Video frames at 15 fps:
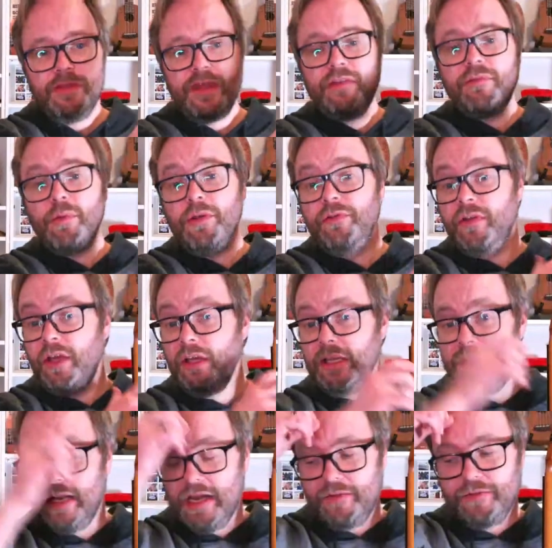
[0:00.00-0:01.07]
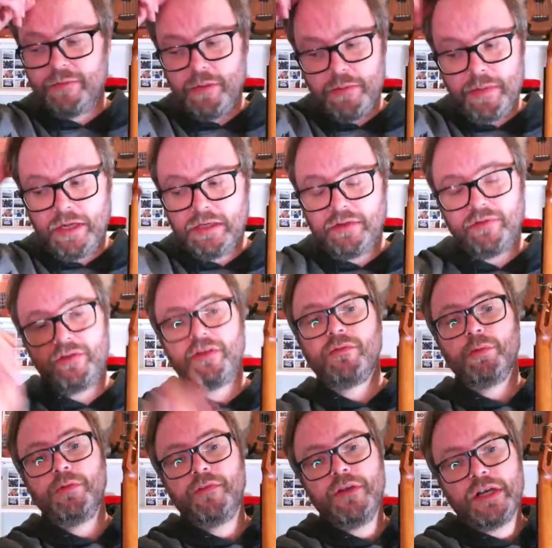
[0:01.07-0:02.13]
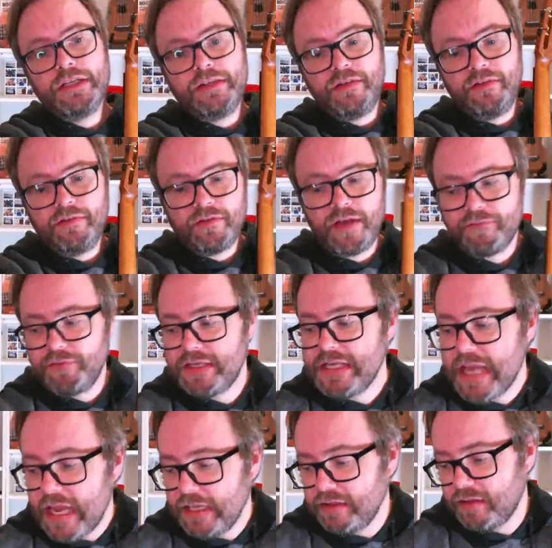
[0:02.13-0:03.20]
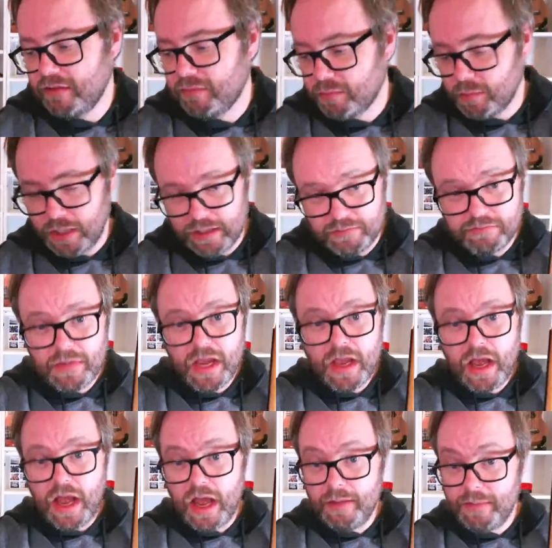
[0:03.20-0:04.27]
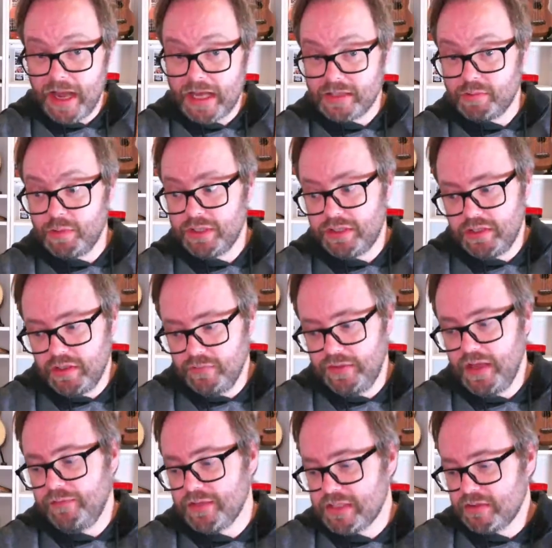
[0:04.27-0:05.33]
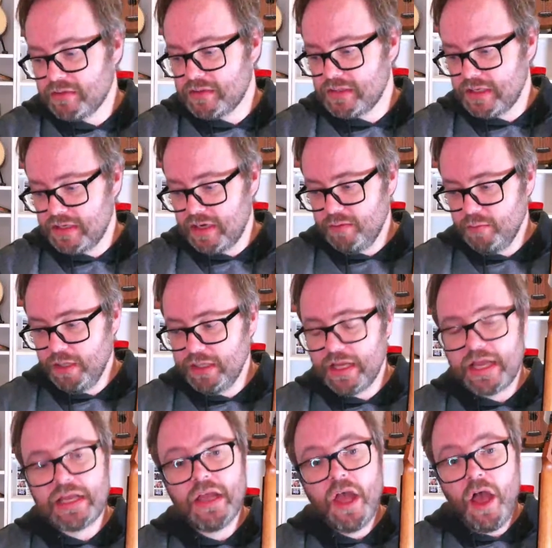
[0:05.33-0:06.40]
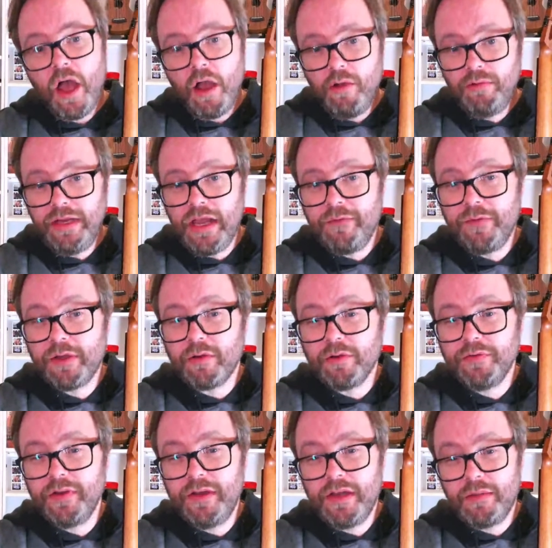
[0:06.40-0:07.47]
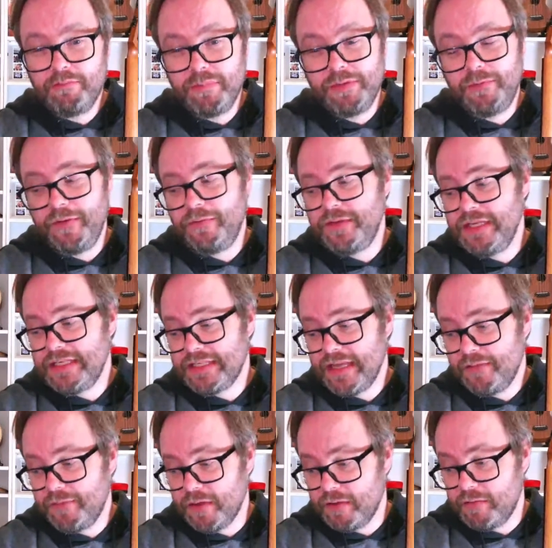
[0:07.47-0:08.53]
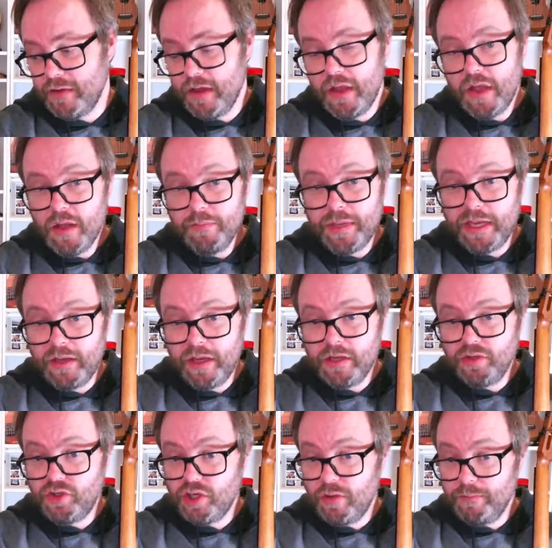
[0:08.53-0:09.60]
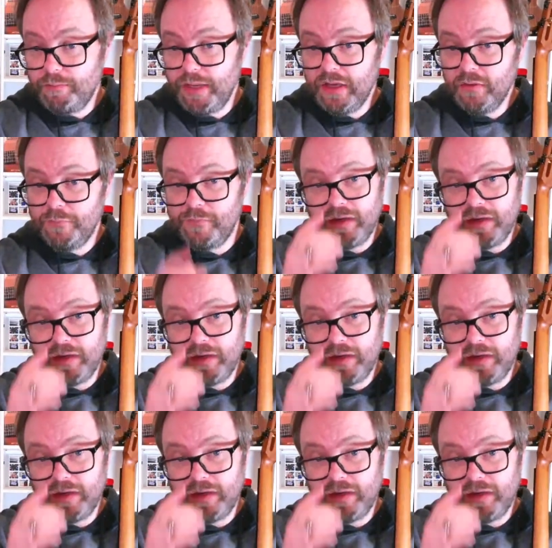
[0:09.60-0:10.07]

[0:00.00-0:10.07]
This one's early enough to be punk. This was 1978, this one, as were two of the other songs tonight, weren't they? Only ever got to number 57. But John Peel